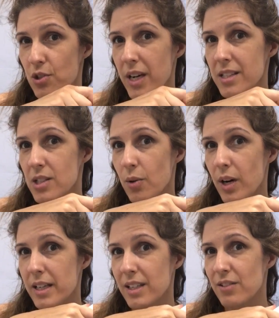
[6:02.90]
straight, so
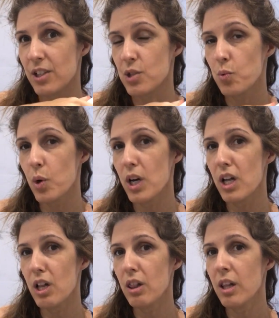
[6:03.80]
I give it a
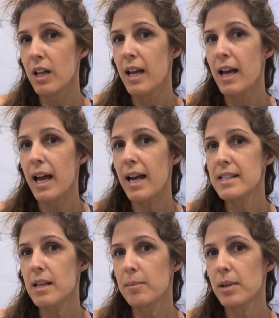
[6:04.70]
twirl
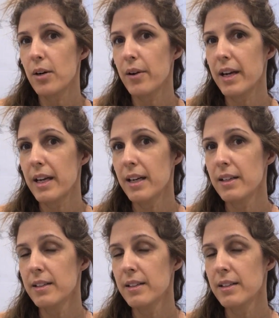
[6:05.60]
as I'm going.